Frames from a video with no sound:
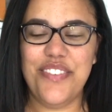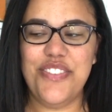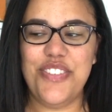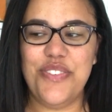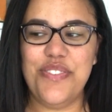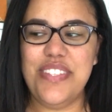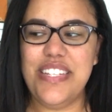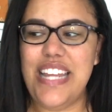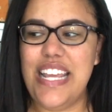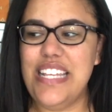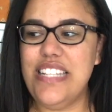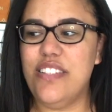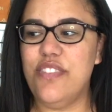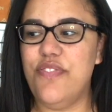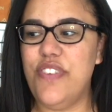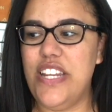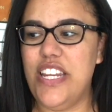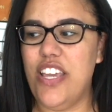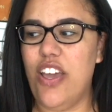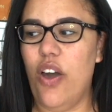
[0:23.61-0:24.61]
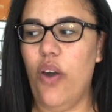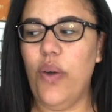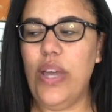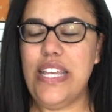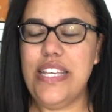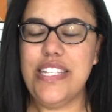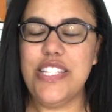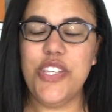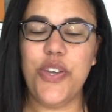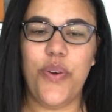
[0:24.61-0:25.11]
So today's video
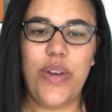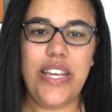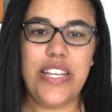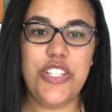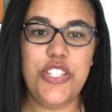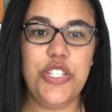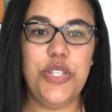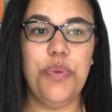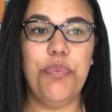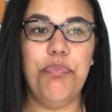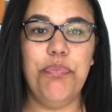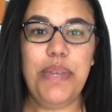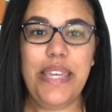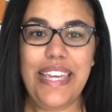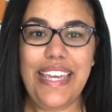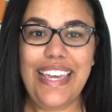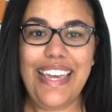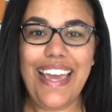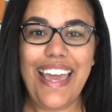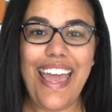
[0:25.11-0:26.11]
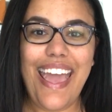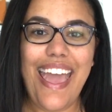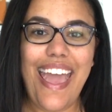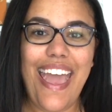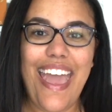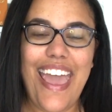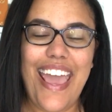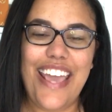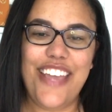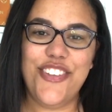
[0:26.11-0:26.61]
is going to be
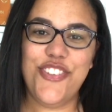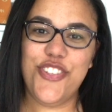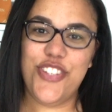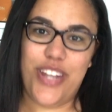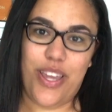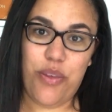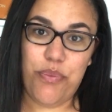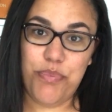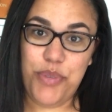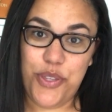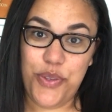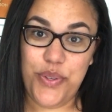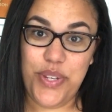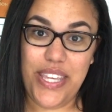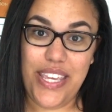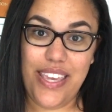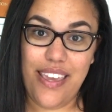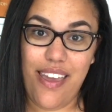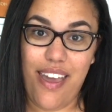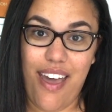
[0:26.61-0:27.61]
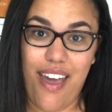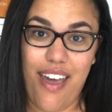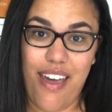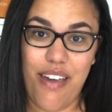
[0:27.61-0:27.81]
a Chanel Beauty